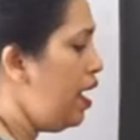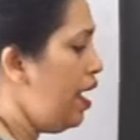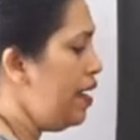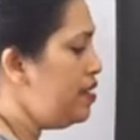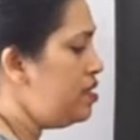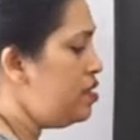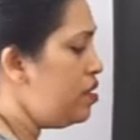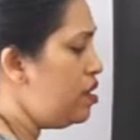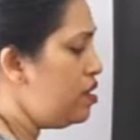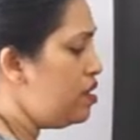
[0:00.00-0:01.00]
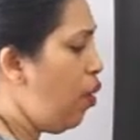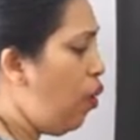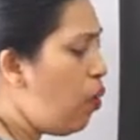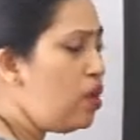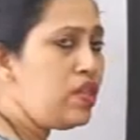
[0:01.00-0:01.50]
and
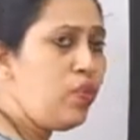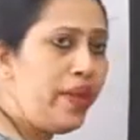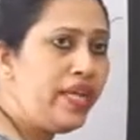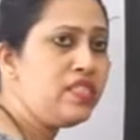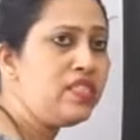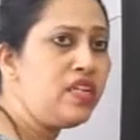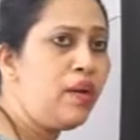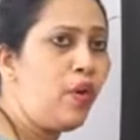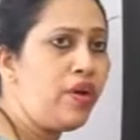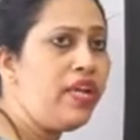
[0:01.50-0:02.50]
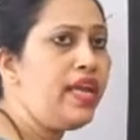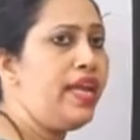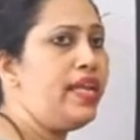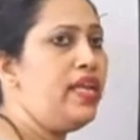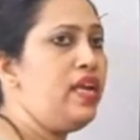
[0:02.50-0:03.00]
all the veins in our body
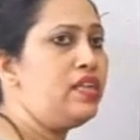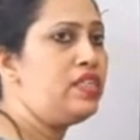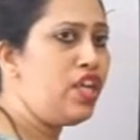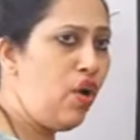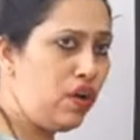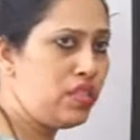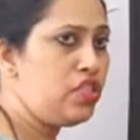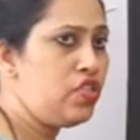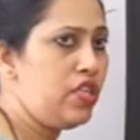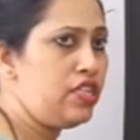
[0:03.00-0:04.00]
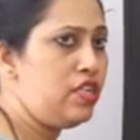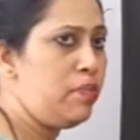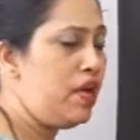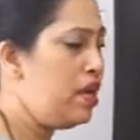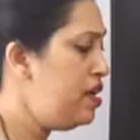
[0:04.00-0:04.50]
carry
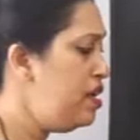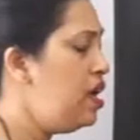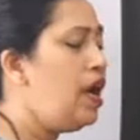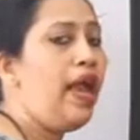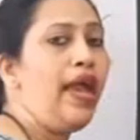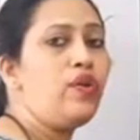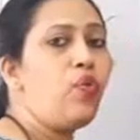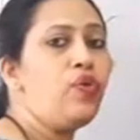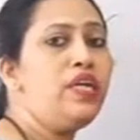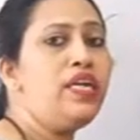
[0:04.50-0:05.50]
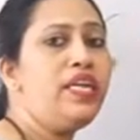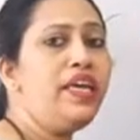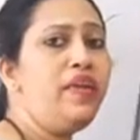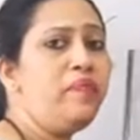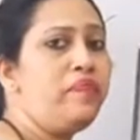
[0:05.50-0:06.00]
deoxygenated blood, and
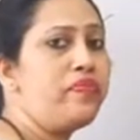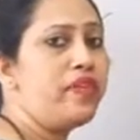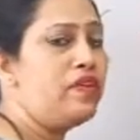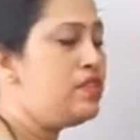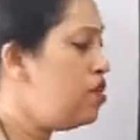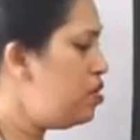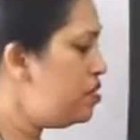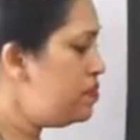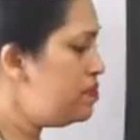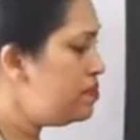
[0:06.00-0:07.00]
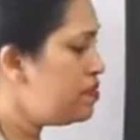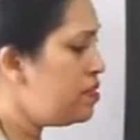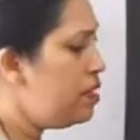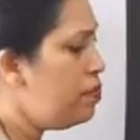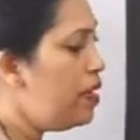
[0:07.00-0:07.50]
only the
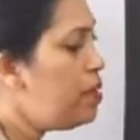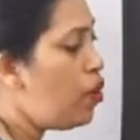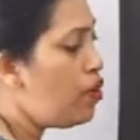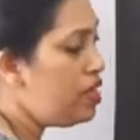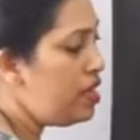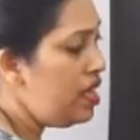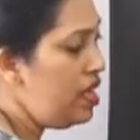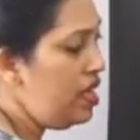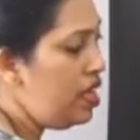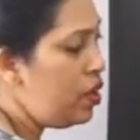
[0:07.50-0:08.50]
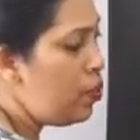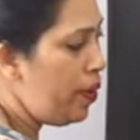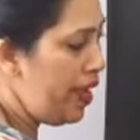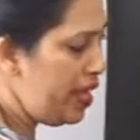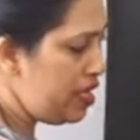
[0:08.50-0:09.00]
pulmonary
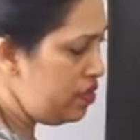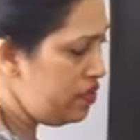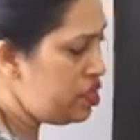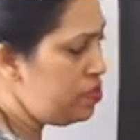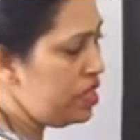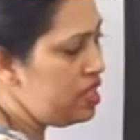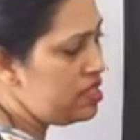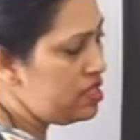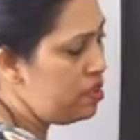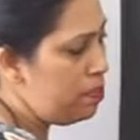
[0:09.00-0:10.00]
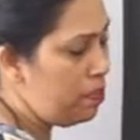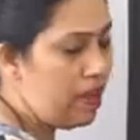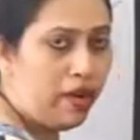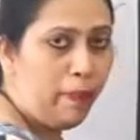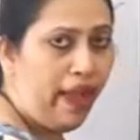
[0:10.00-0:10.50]
vein which brings the
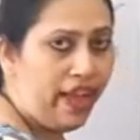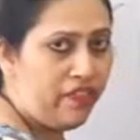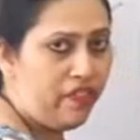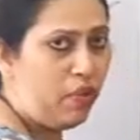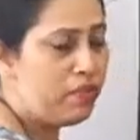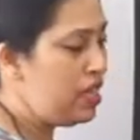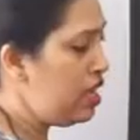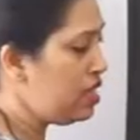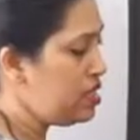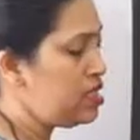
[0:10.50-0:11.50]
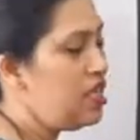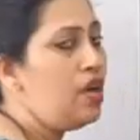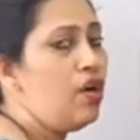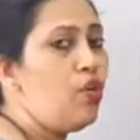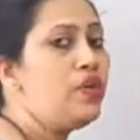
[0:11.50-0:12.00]
blood back from the lungs,
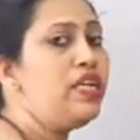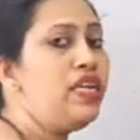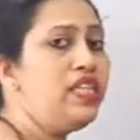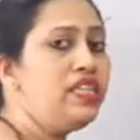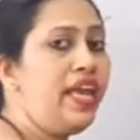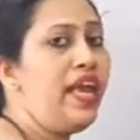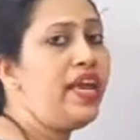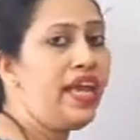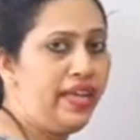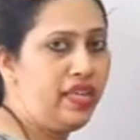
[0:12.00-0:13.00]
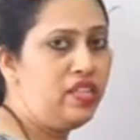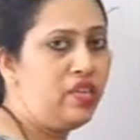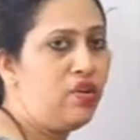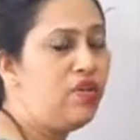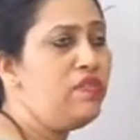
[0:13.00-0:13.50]
only they carry
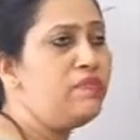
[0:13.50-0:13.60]
the